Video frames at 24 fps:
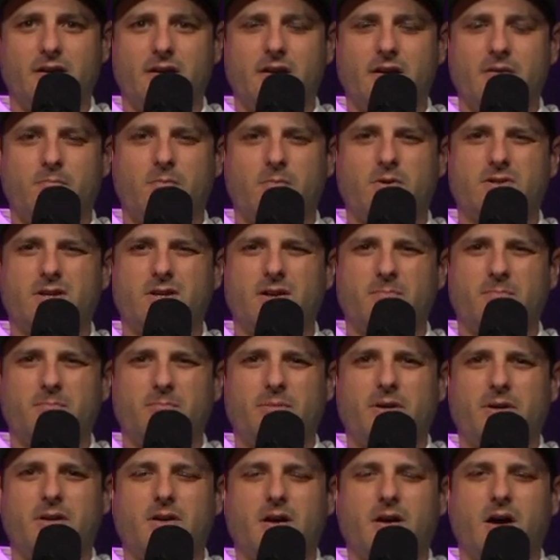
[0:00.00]
but it's not
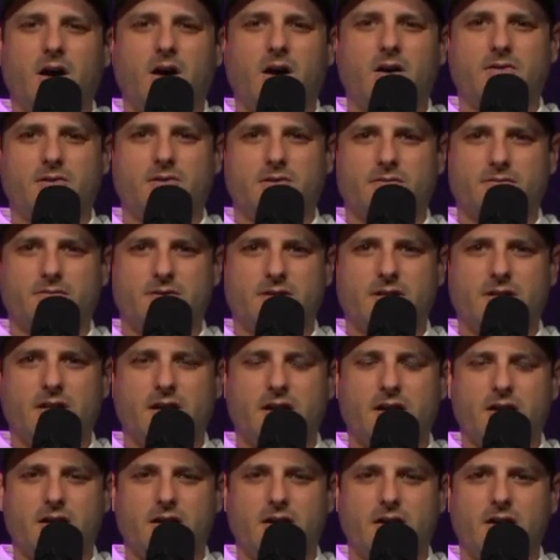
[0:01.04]
big hunks of
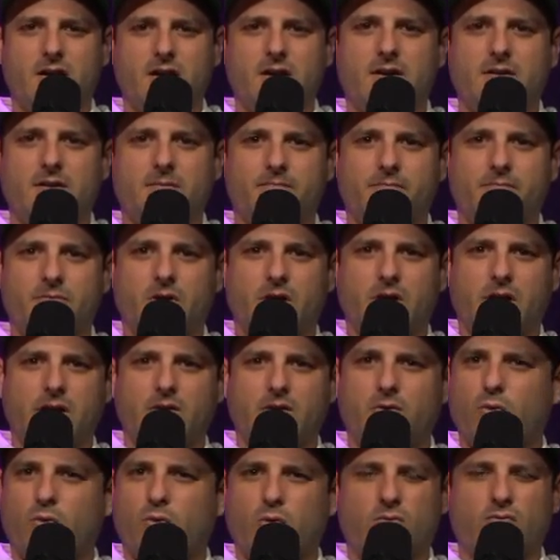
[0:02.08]
steak,
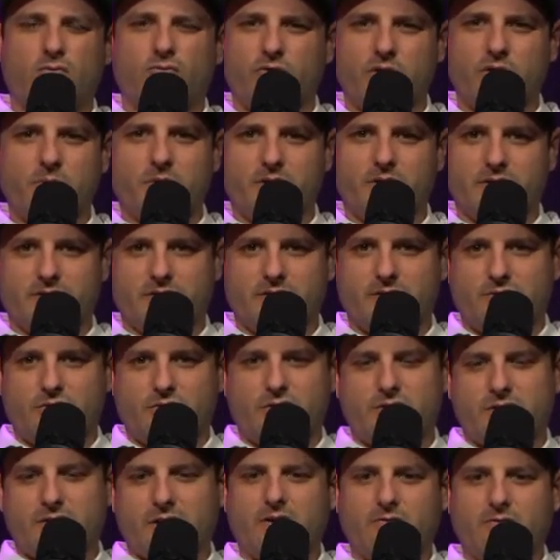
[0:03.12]
or ribbons. It's
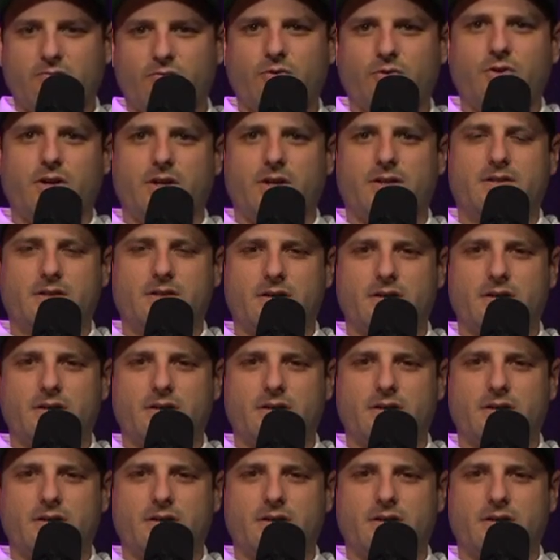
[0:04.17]
just like it's